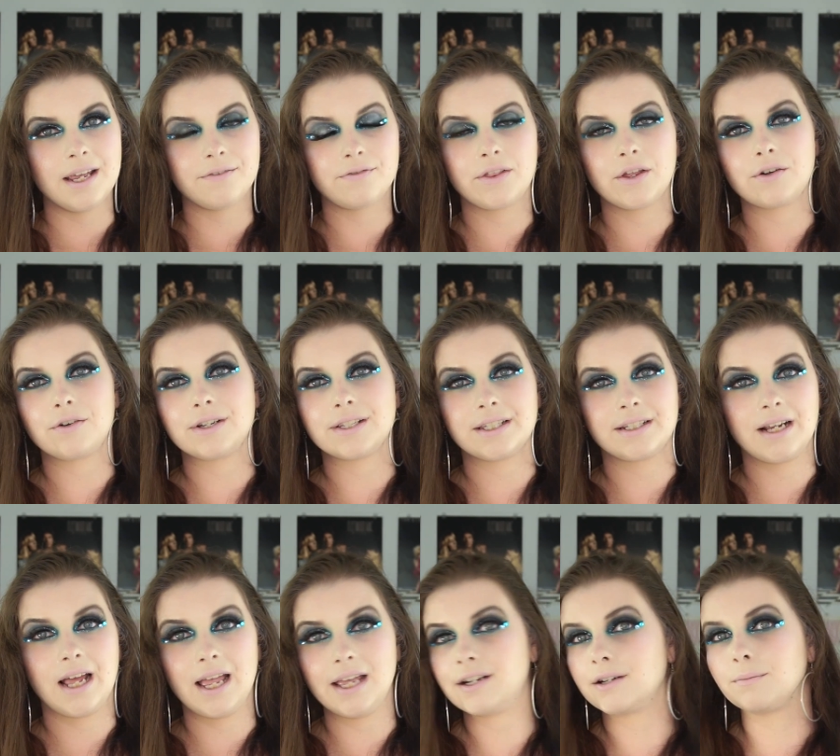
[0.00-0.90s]
if there is
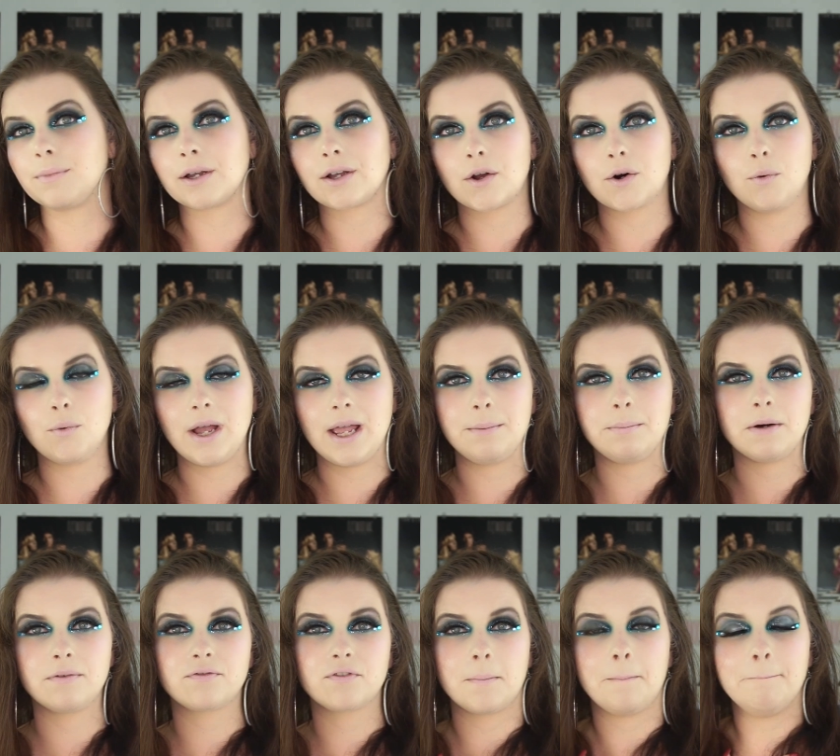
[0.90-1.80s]
an item that got away,
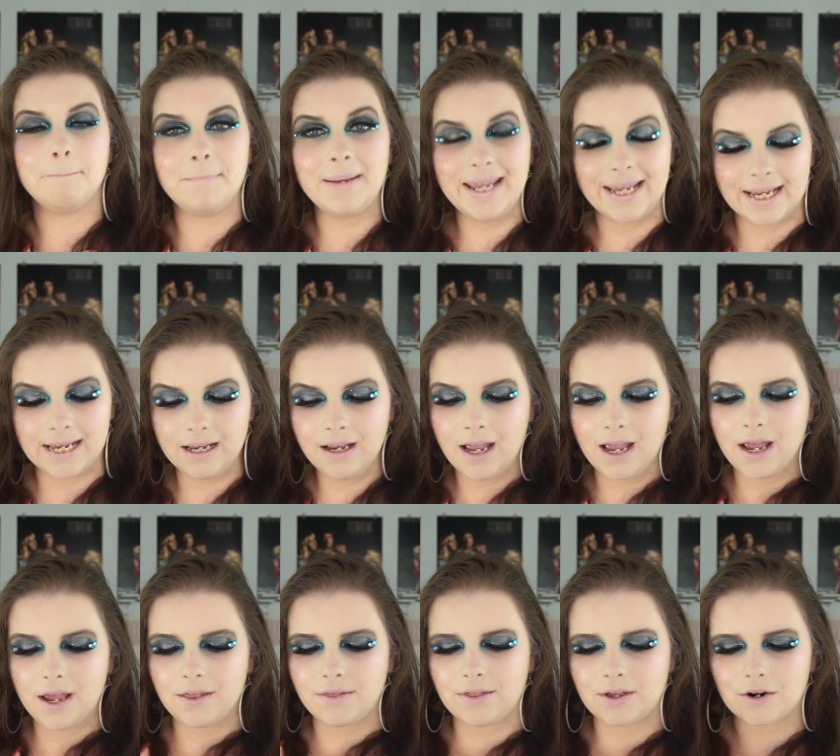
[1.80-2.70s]
but for for me,
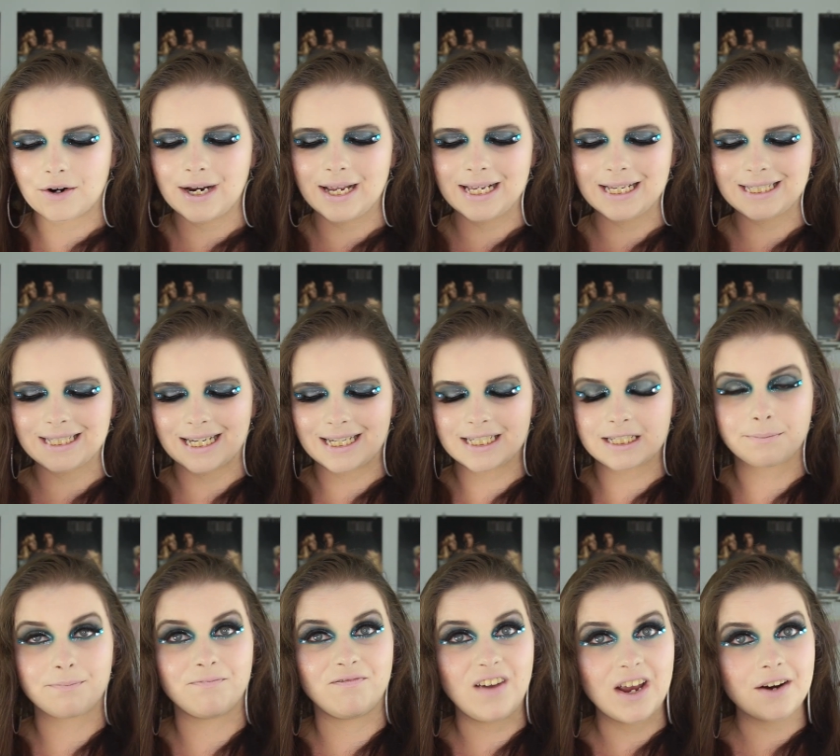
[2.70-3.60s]
there is a
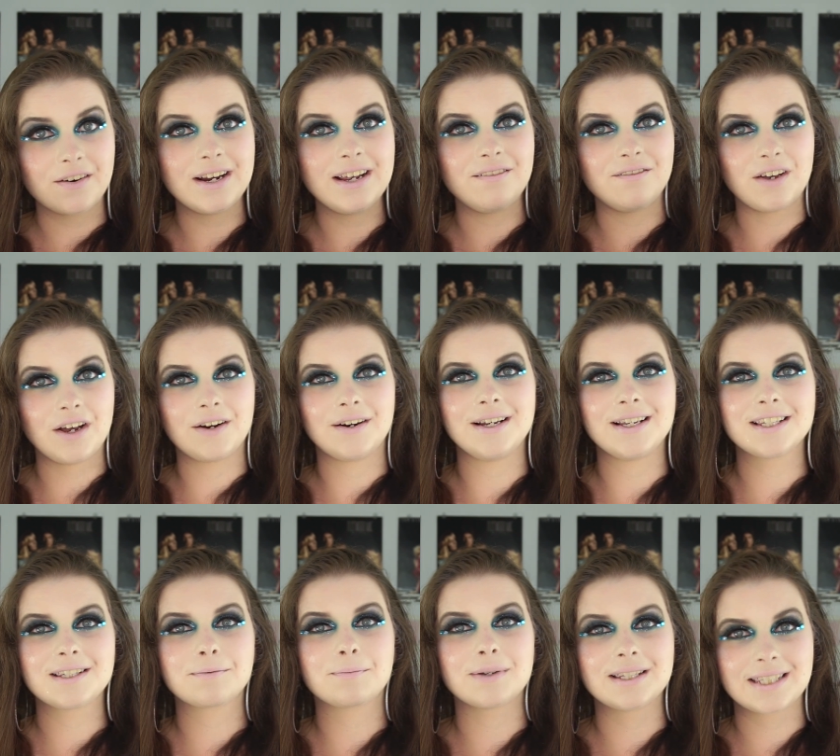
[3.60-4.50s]
very, very
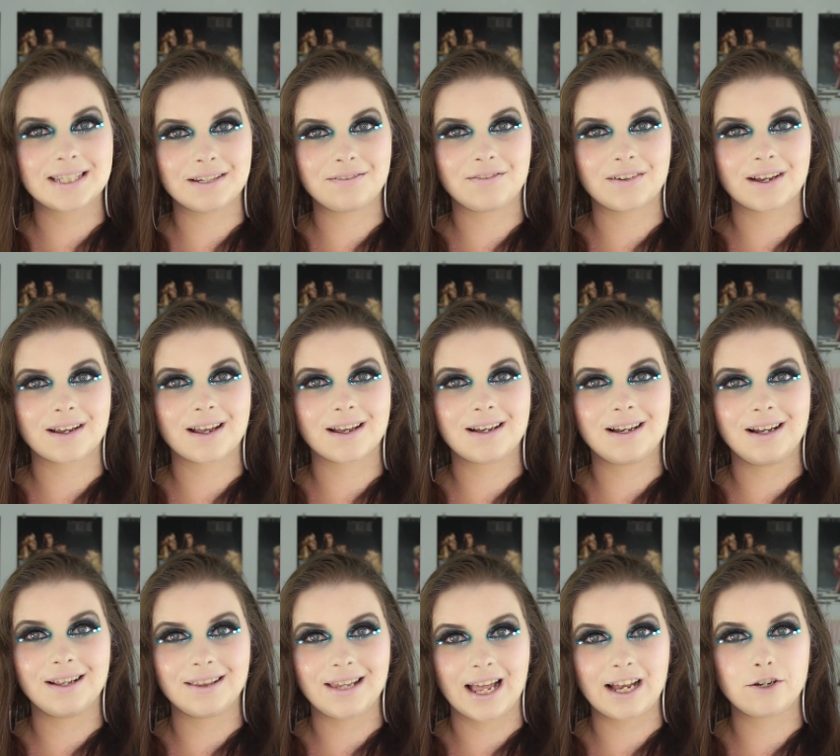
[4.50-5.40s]
specific
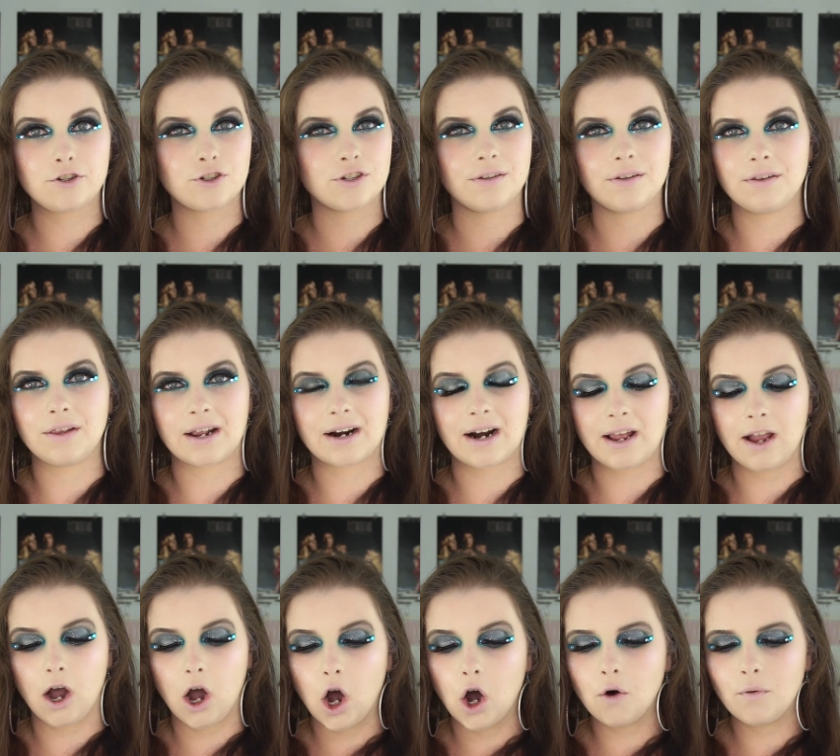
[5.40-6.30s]
collection that
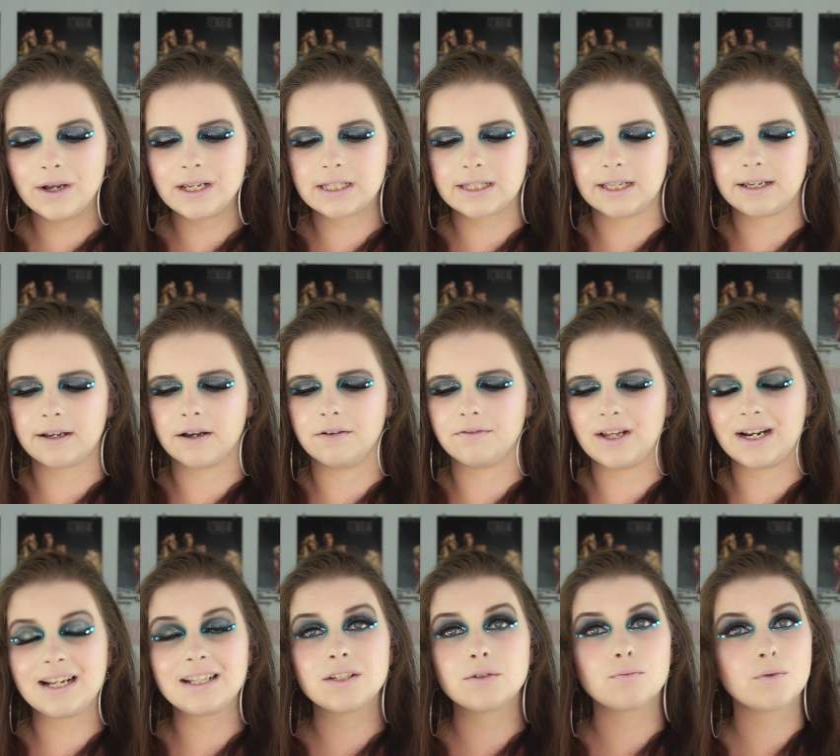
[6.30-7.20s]
I always think of,
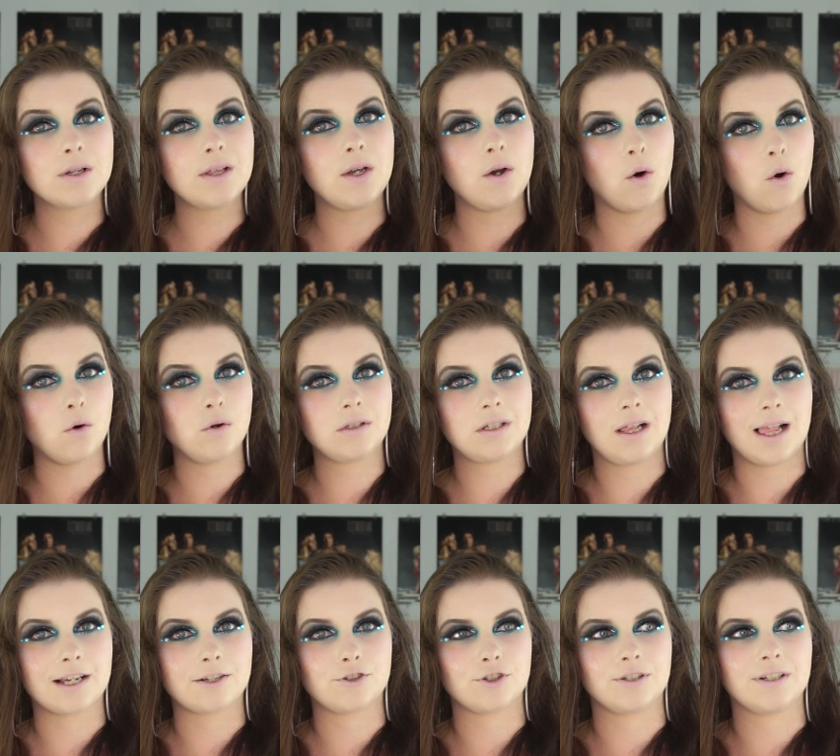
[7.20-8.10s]
and it's a really old
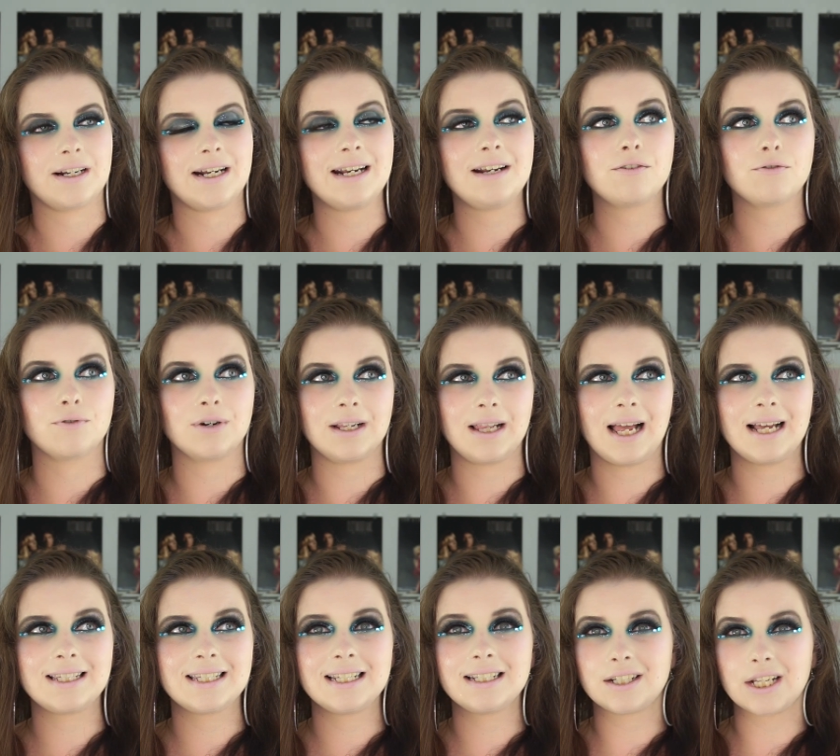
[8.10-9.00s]
collection, and I didn't
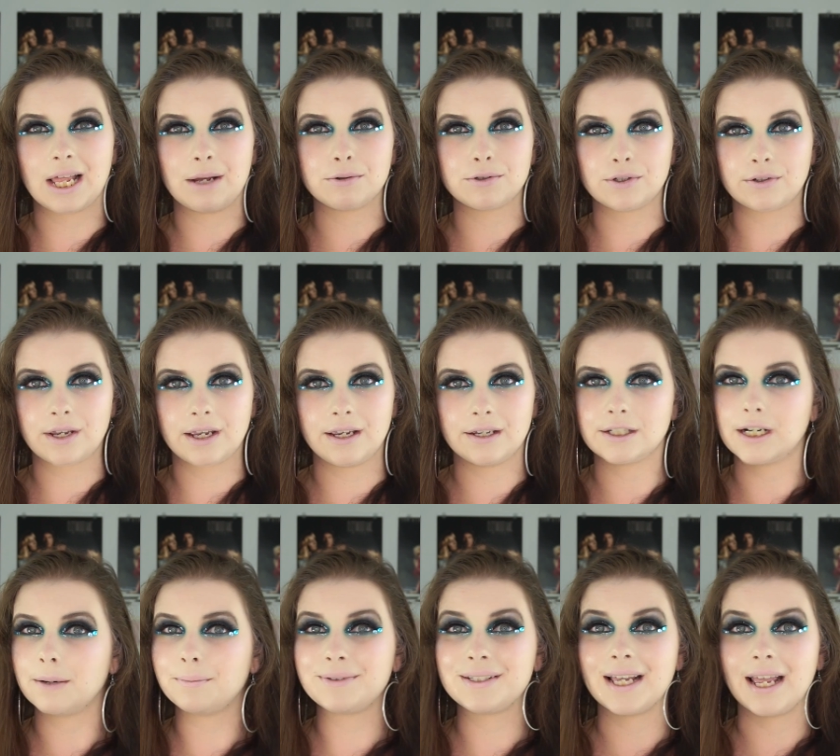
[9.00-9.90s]
realize it till I was looking it
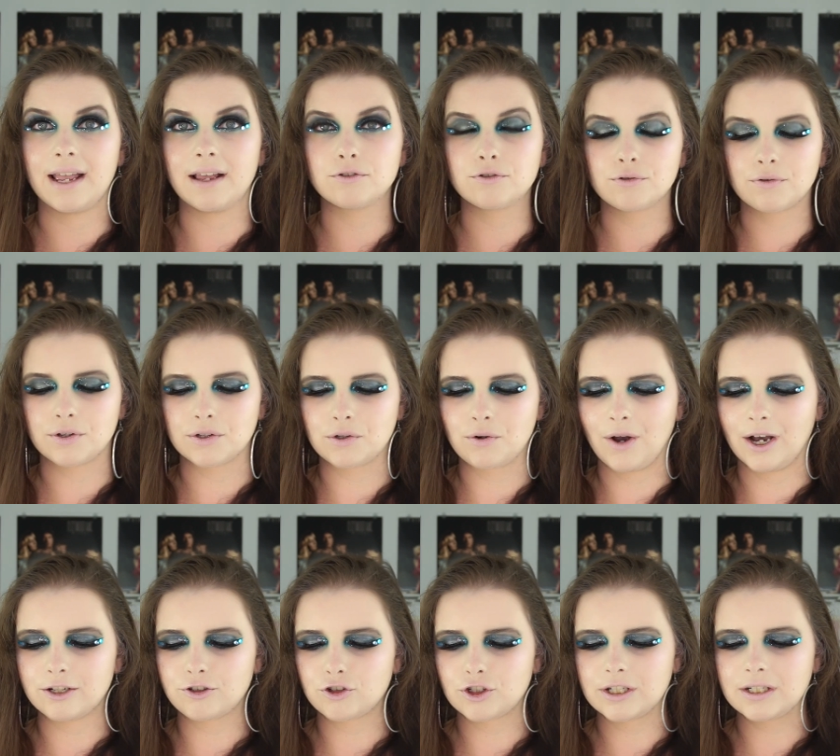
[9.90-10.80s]
up to answer this
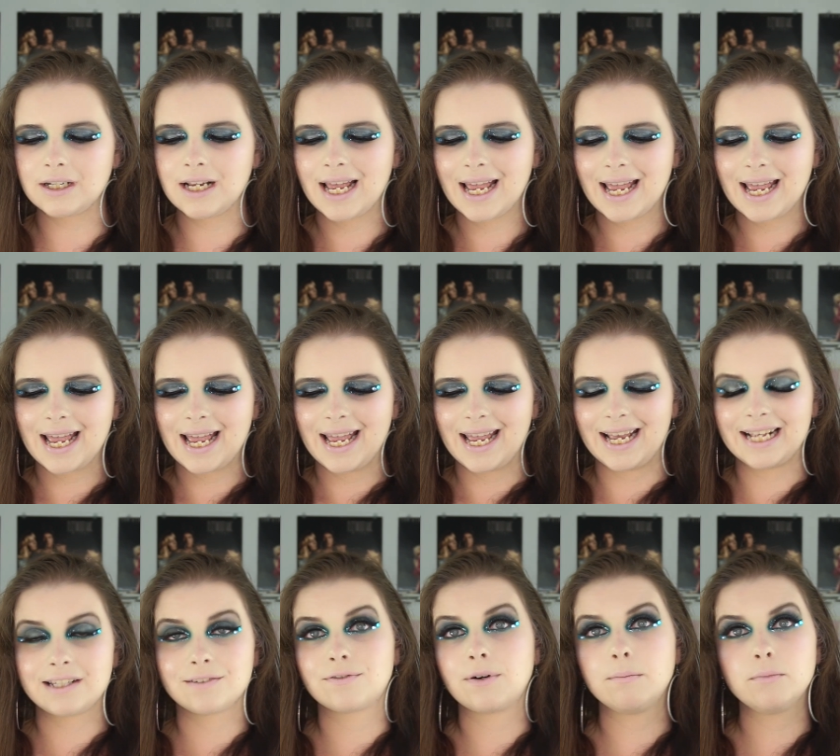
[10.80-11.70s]
question.
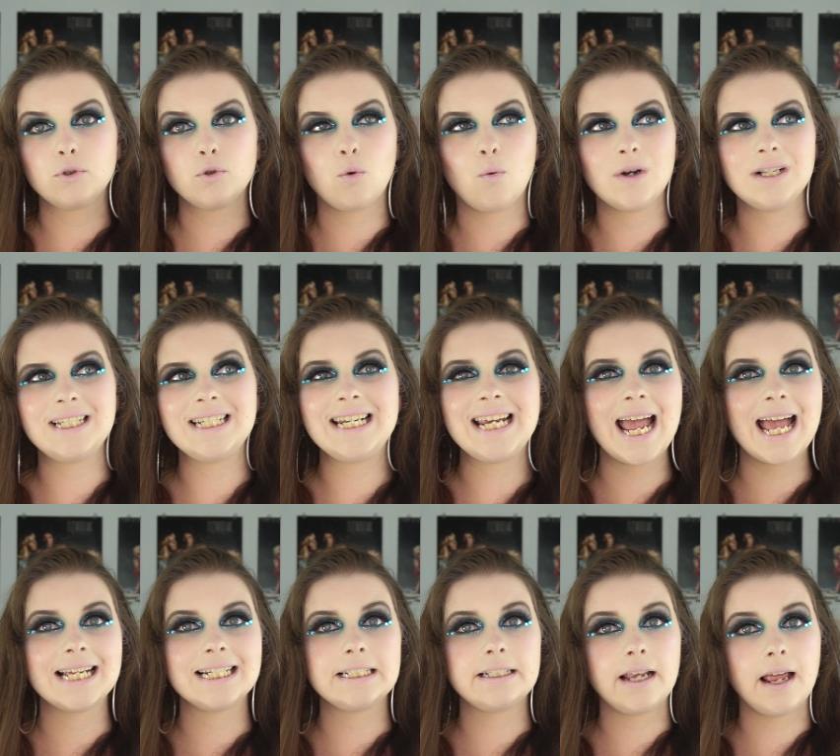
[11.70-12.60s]
It's from
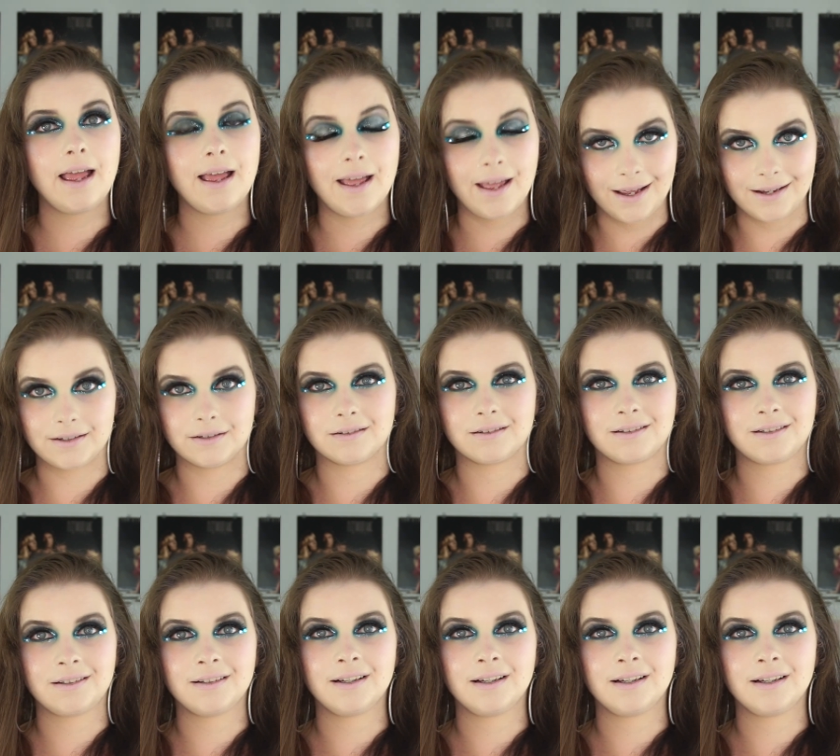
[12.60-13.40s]
2010.